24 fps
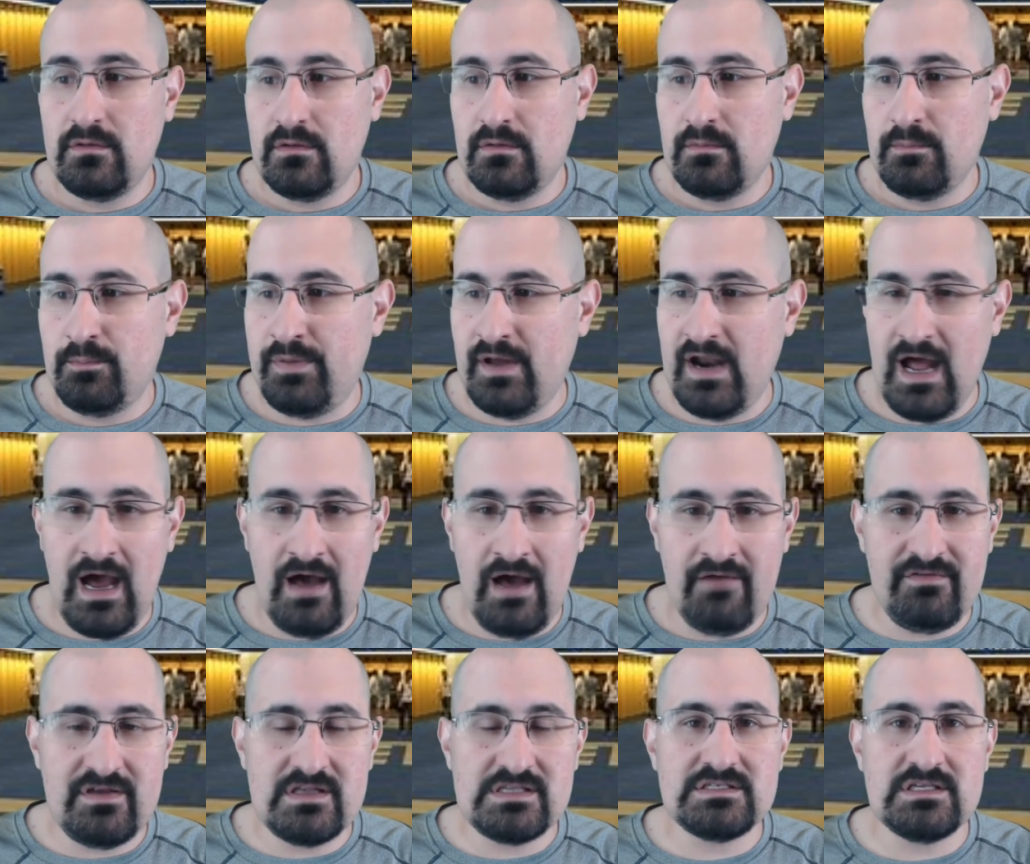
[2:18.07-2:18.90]
But
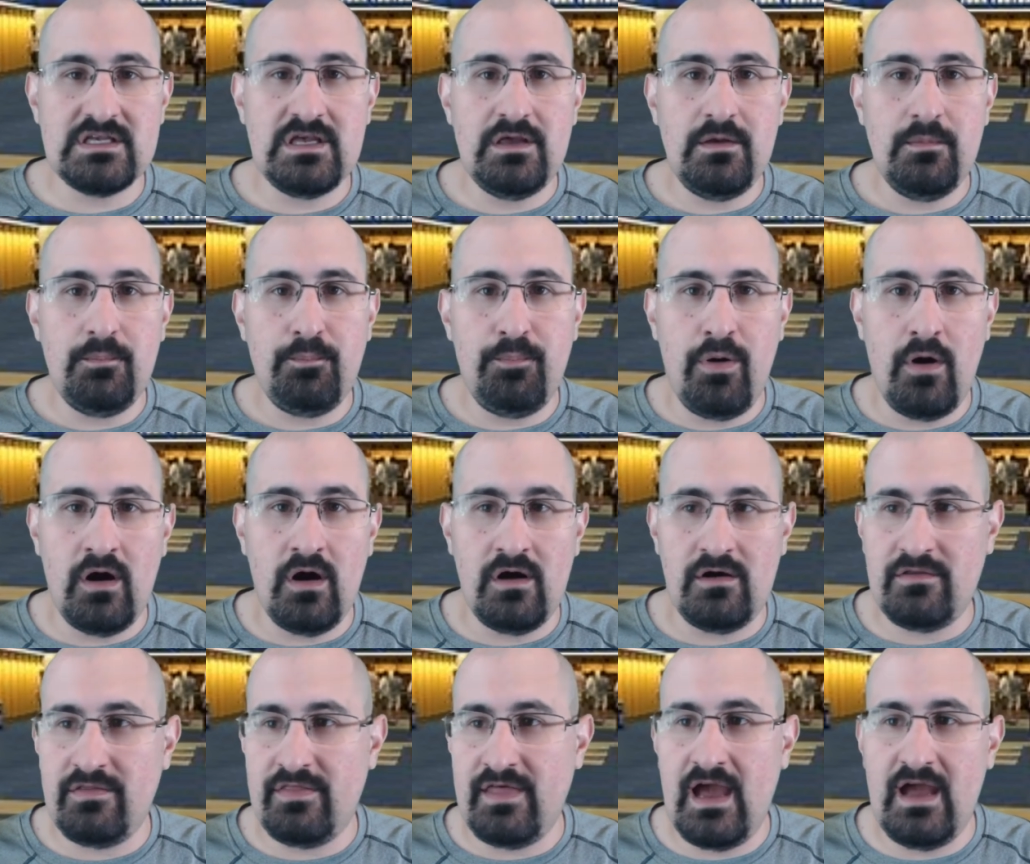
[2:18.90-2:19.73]
obviously, part
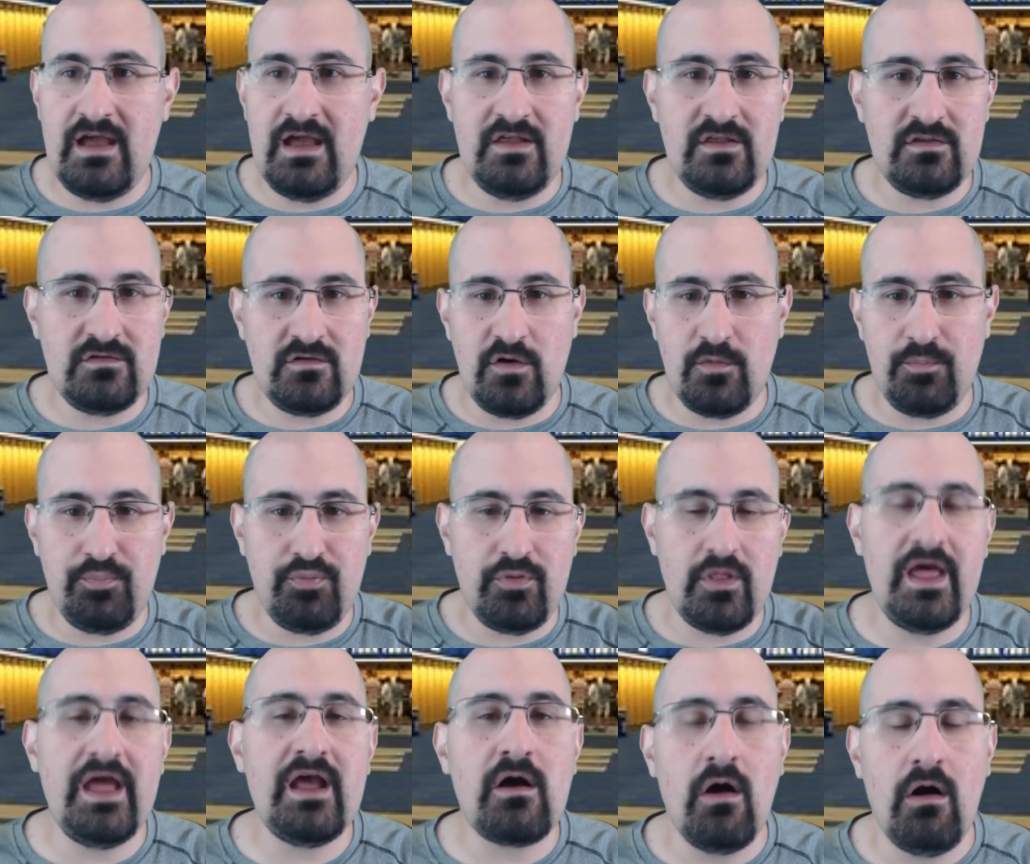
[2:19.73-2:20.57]
of that is your
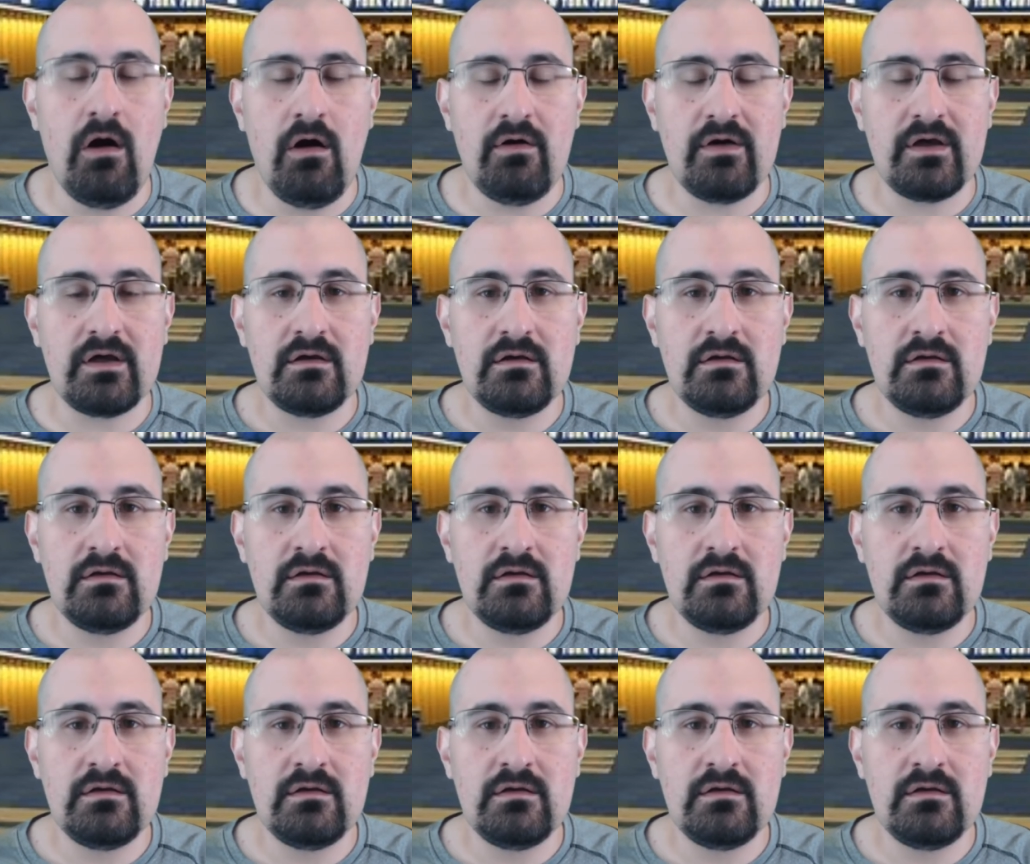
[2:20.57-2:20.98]
play calling.